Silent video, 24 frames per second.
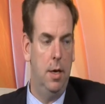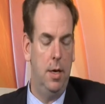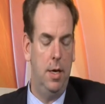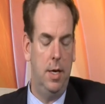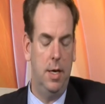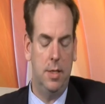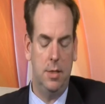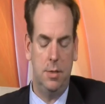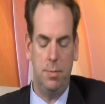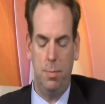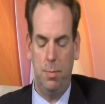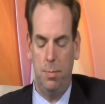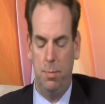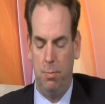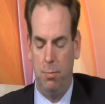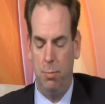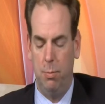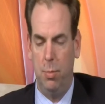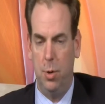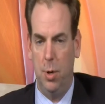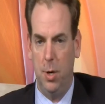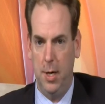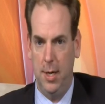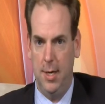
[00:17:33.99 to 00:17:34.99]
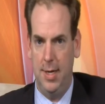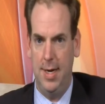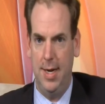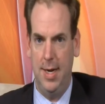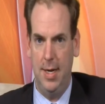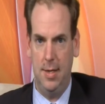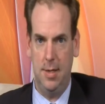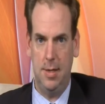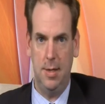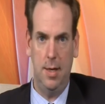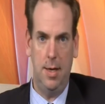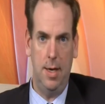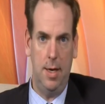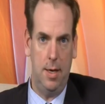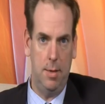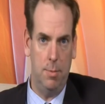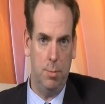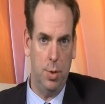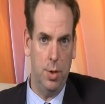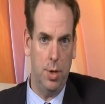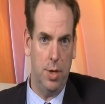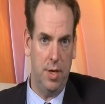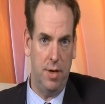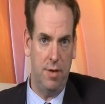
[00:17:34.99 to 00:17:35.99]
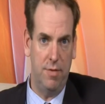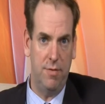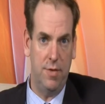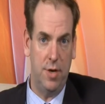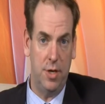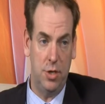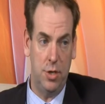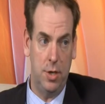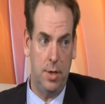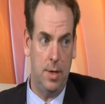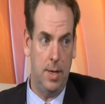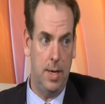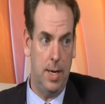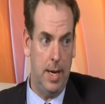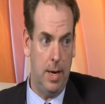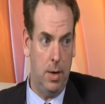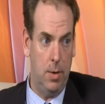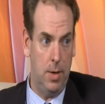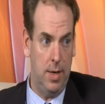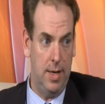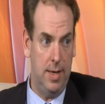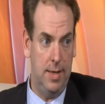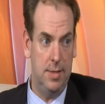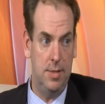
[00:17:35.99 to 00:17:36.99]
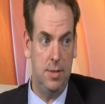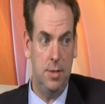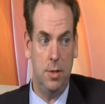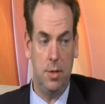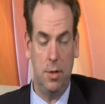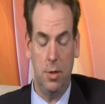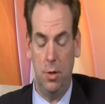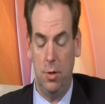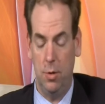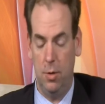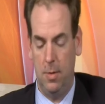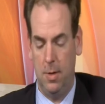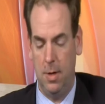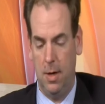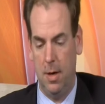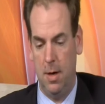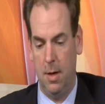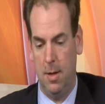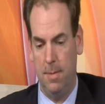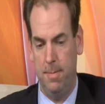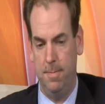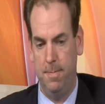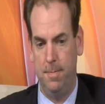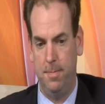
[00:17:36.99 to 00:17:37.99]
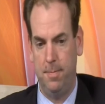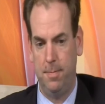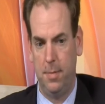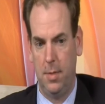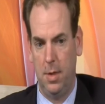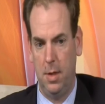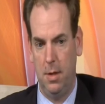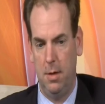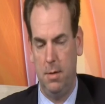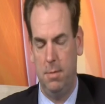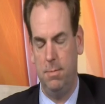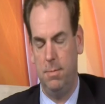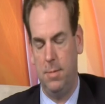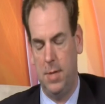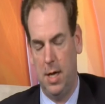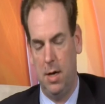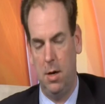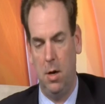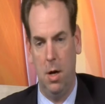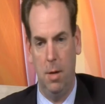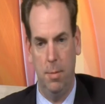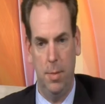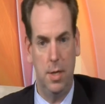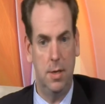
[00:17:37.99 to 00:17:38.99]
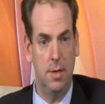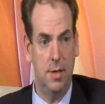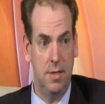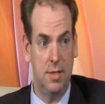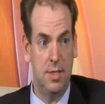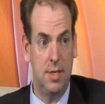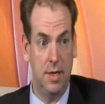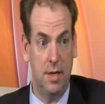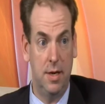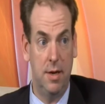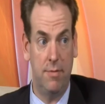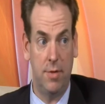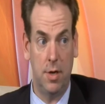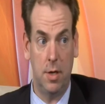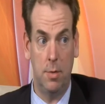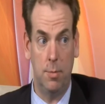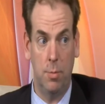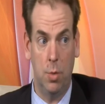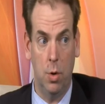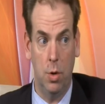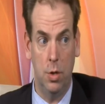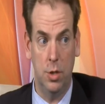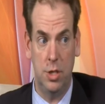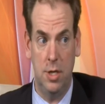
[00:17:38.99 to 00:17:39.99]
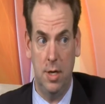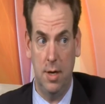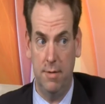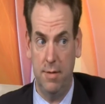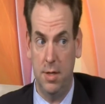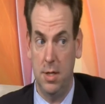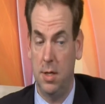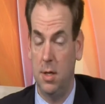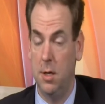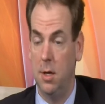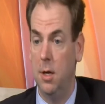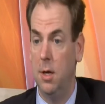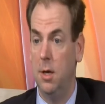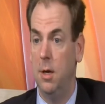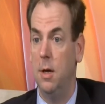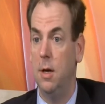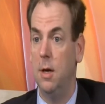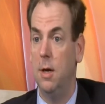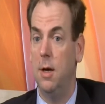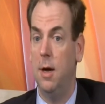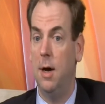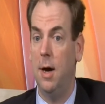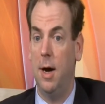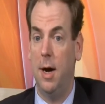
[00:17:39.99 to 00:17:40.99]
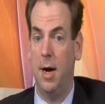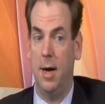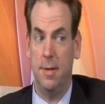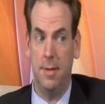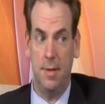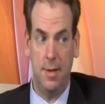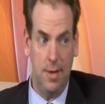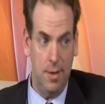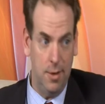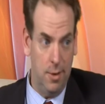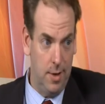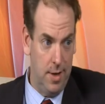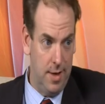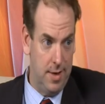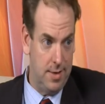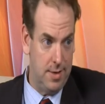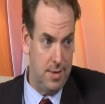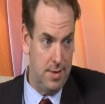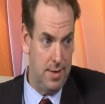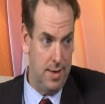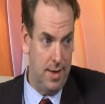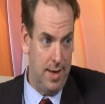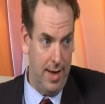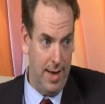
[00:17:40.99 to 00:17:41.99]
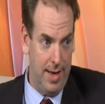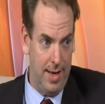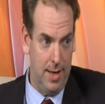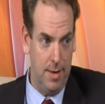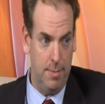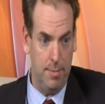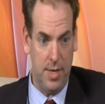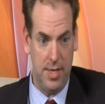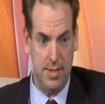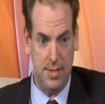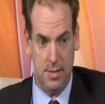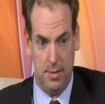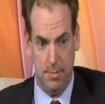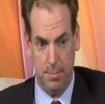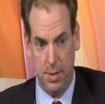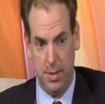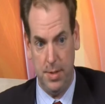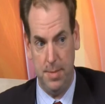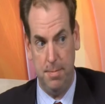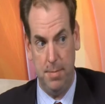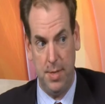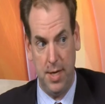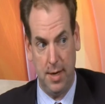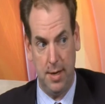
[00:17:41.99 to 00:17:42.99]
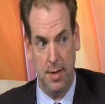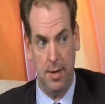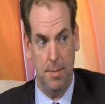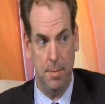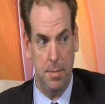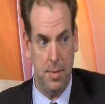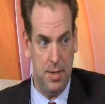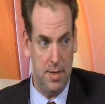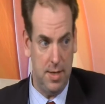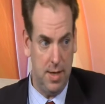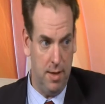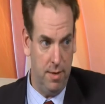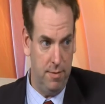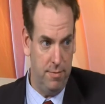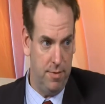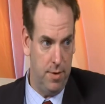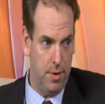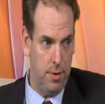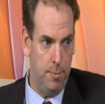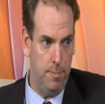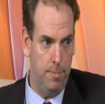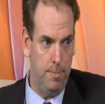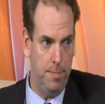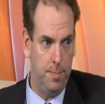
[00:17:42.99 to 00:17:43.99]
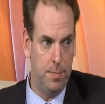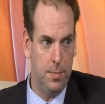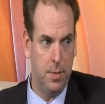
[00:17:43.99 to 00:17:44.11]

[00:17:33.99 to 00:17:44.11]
It's pretty neat and pretty efficient nowadays. You can do it all, not all, but a significant portion of it on the internet and by simply picking up the telephone.